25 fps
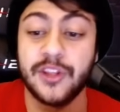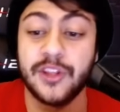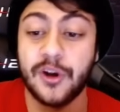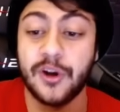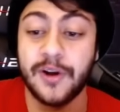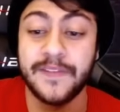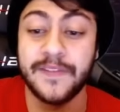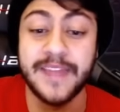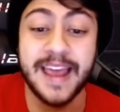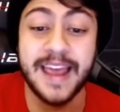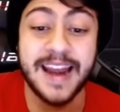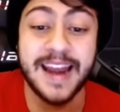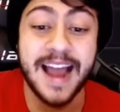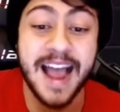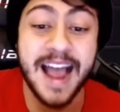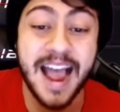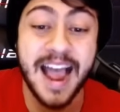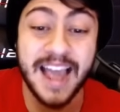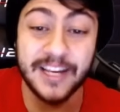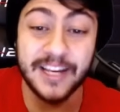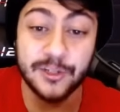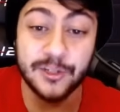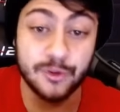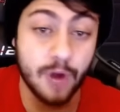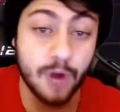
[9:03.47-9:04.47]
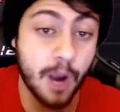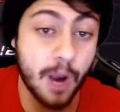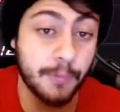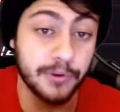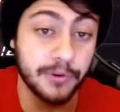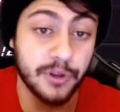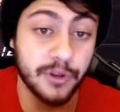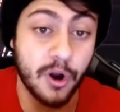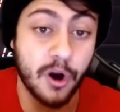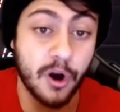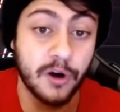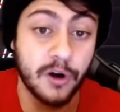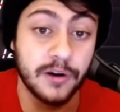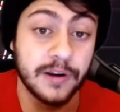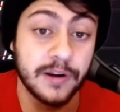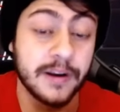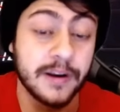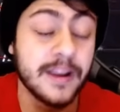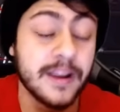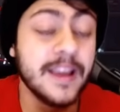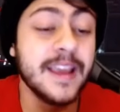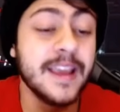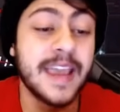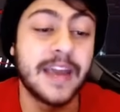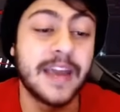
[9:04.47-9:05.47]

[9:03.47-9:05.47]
they're in that high drop with Harden,